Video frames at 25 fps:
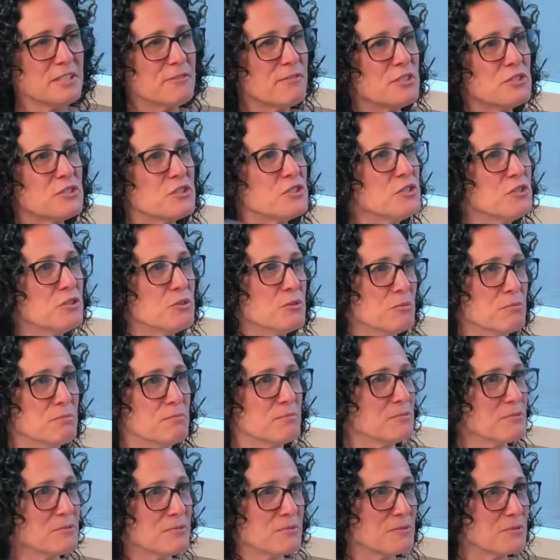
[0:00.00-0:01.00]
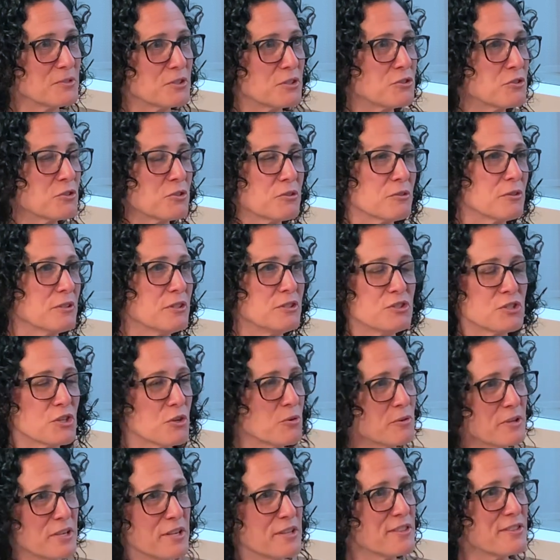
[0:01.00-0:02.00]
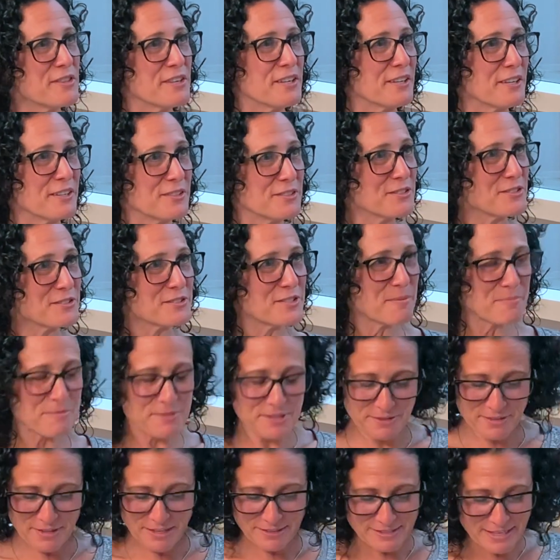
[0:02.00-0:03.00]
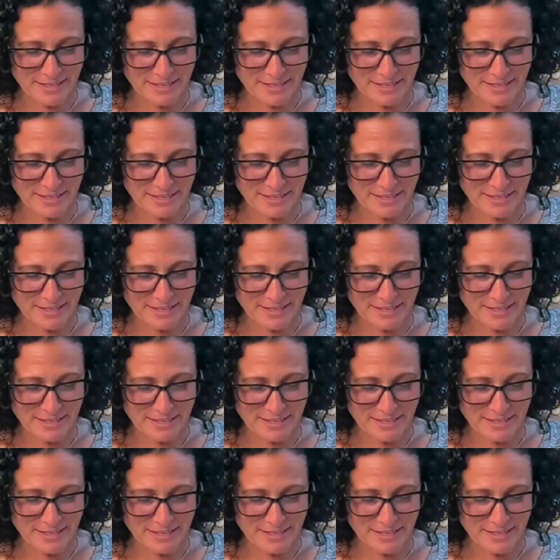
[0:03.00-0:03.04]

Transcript: it to you suspicion. to turn a jokey thing into something that's